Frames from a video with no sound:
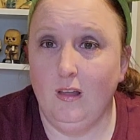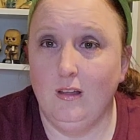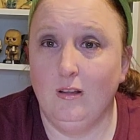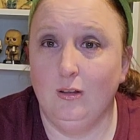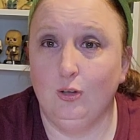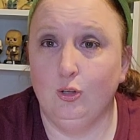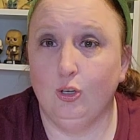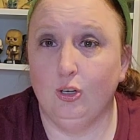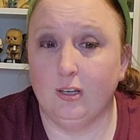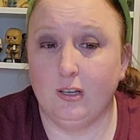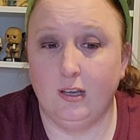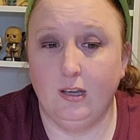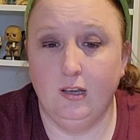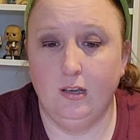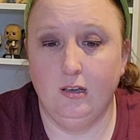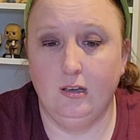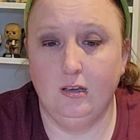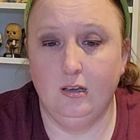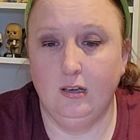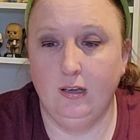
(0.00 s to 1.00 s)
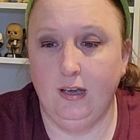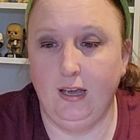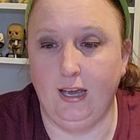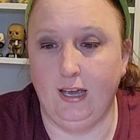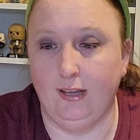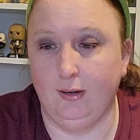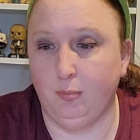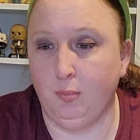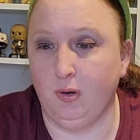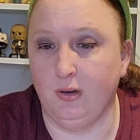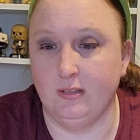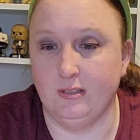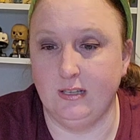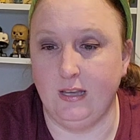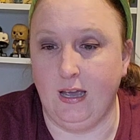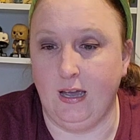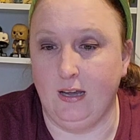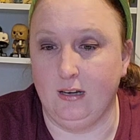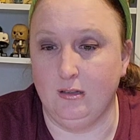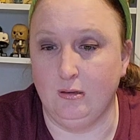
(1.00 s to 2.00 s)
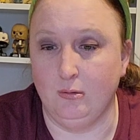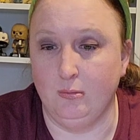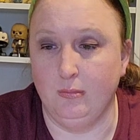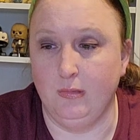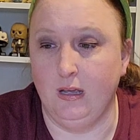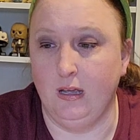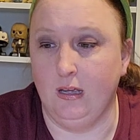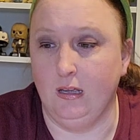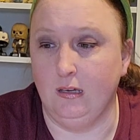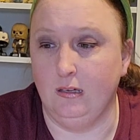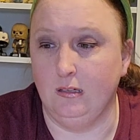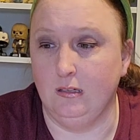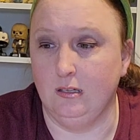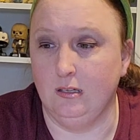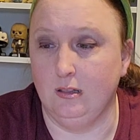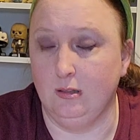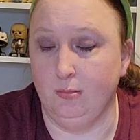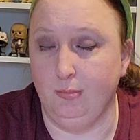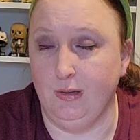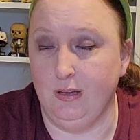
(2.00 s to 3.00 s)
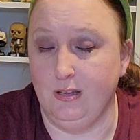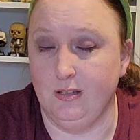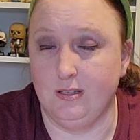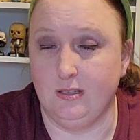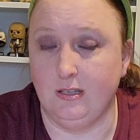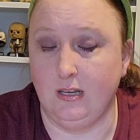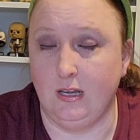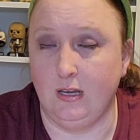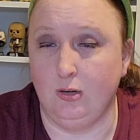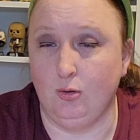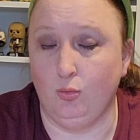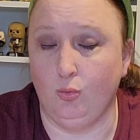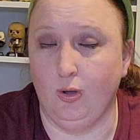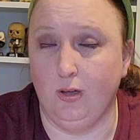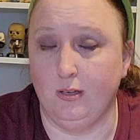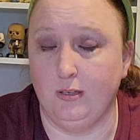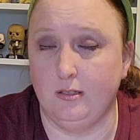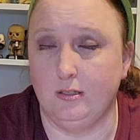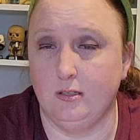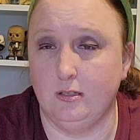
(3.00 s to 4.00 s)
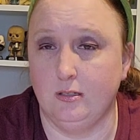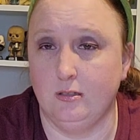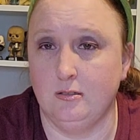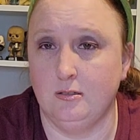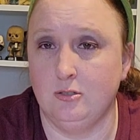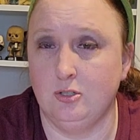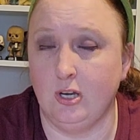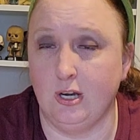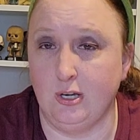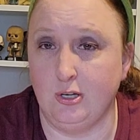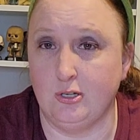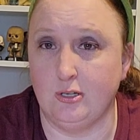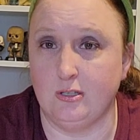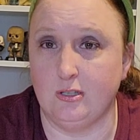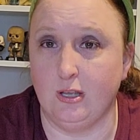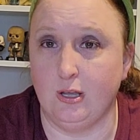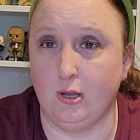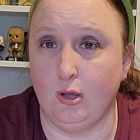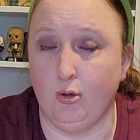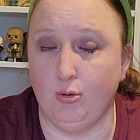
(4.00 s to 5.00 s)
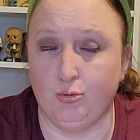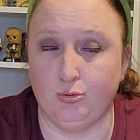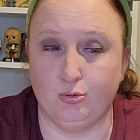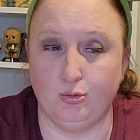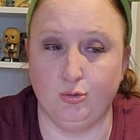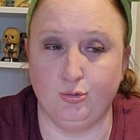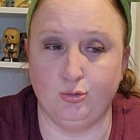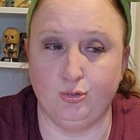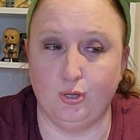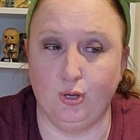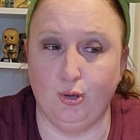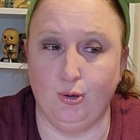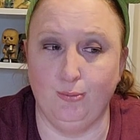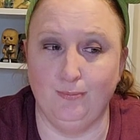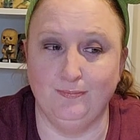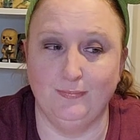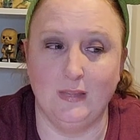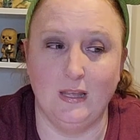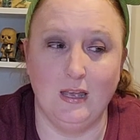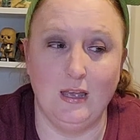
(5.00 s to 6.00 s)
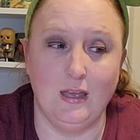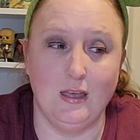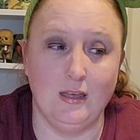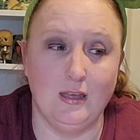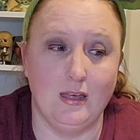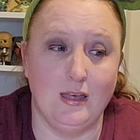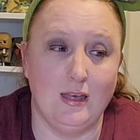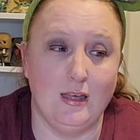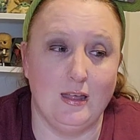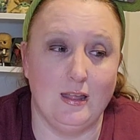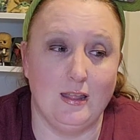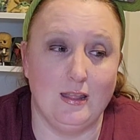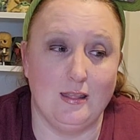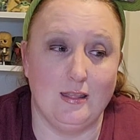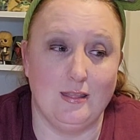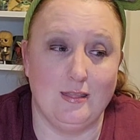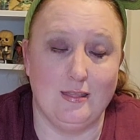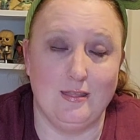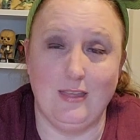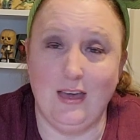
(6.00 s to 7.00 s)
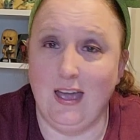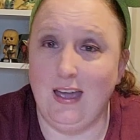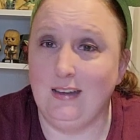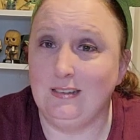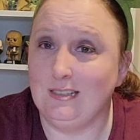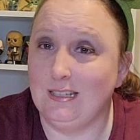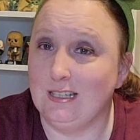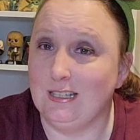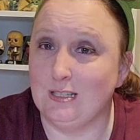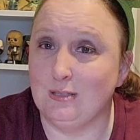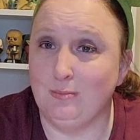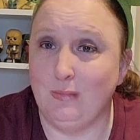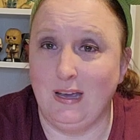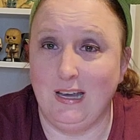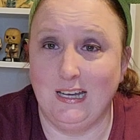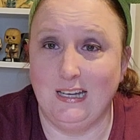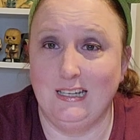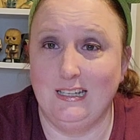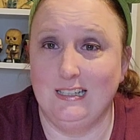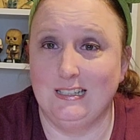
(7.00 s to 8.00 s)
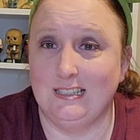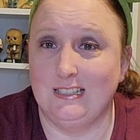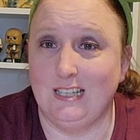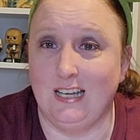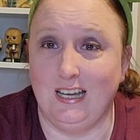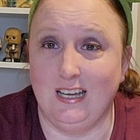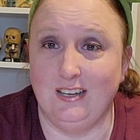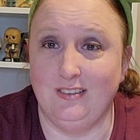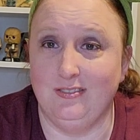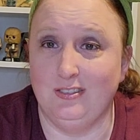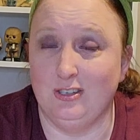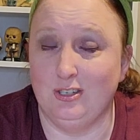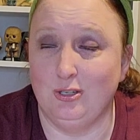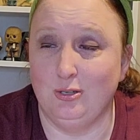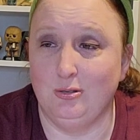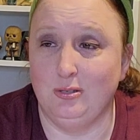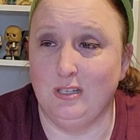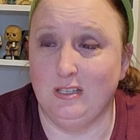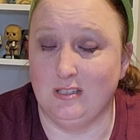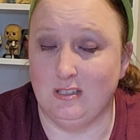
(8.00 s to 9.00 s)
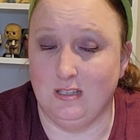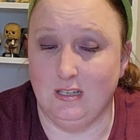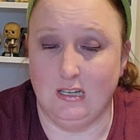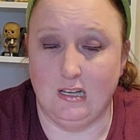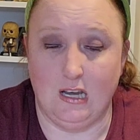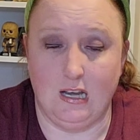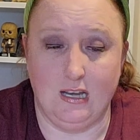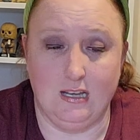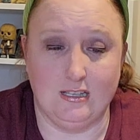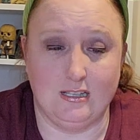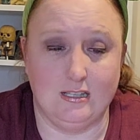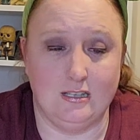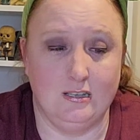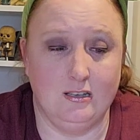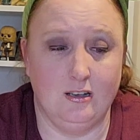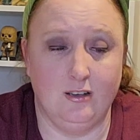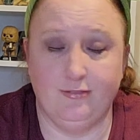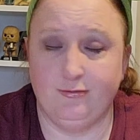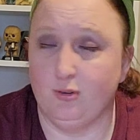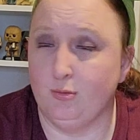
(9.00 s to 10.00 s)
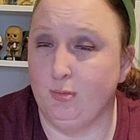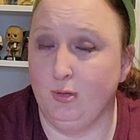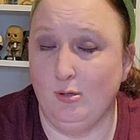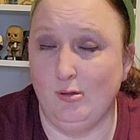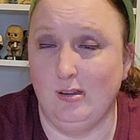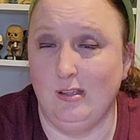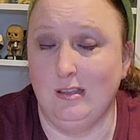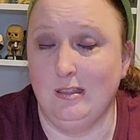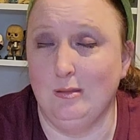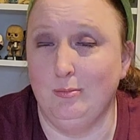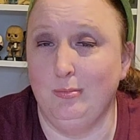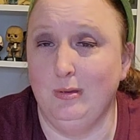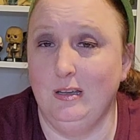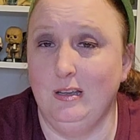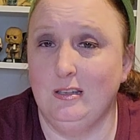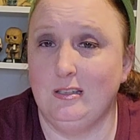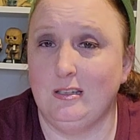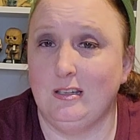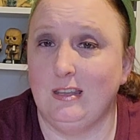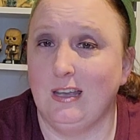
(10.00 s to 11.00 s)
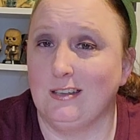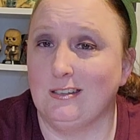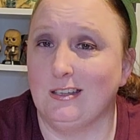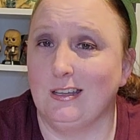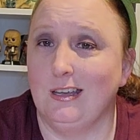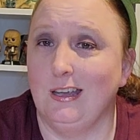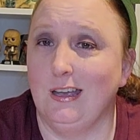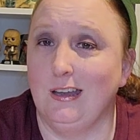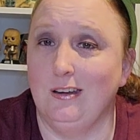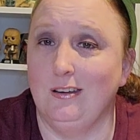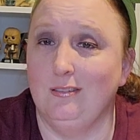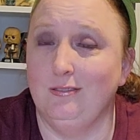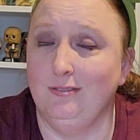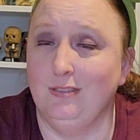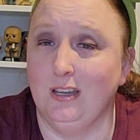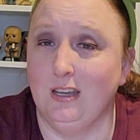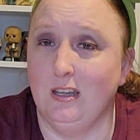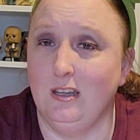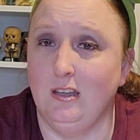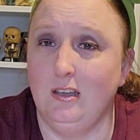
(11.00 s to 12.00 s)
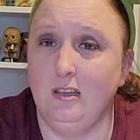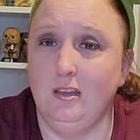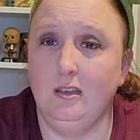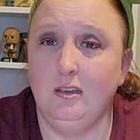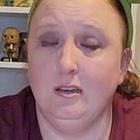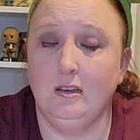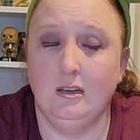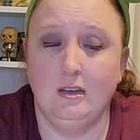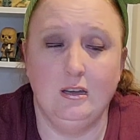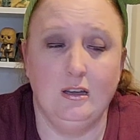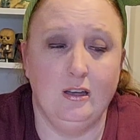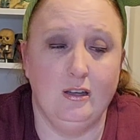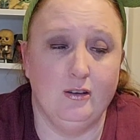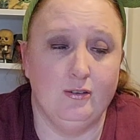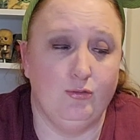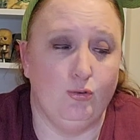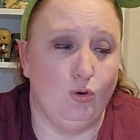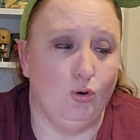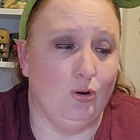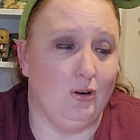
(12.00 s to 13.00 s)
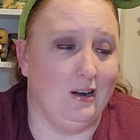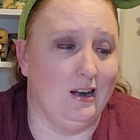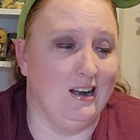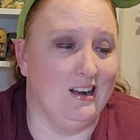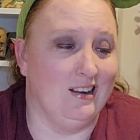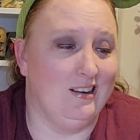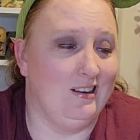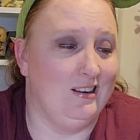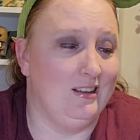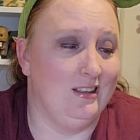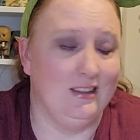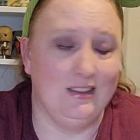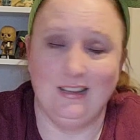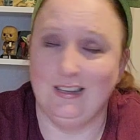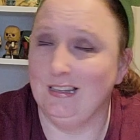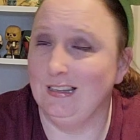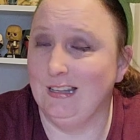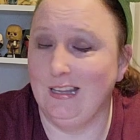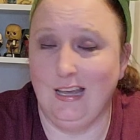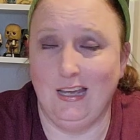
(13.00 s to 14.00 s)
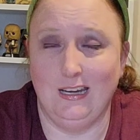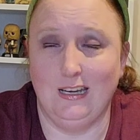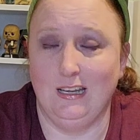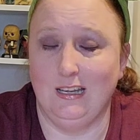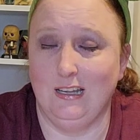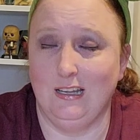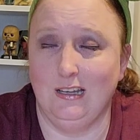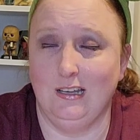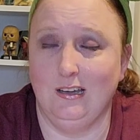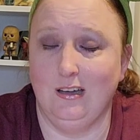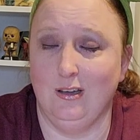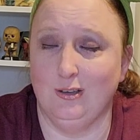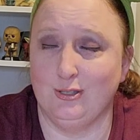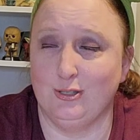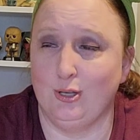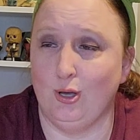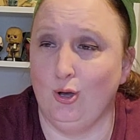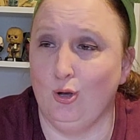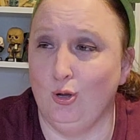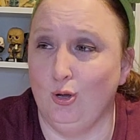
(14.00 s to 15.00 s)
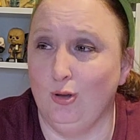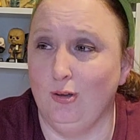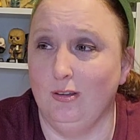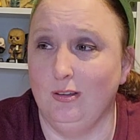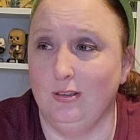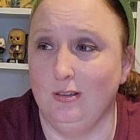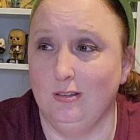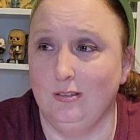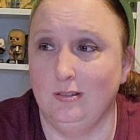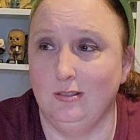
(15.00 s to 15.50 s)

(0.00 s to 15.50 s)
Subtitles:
look at Prince Adam and the Beast and what changes they go through. So that is my dive into Disney, guys, for Beauty and the Beast. Thanks again, Vicki, for letting us all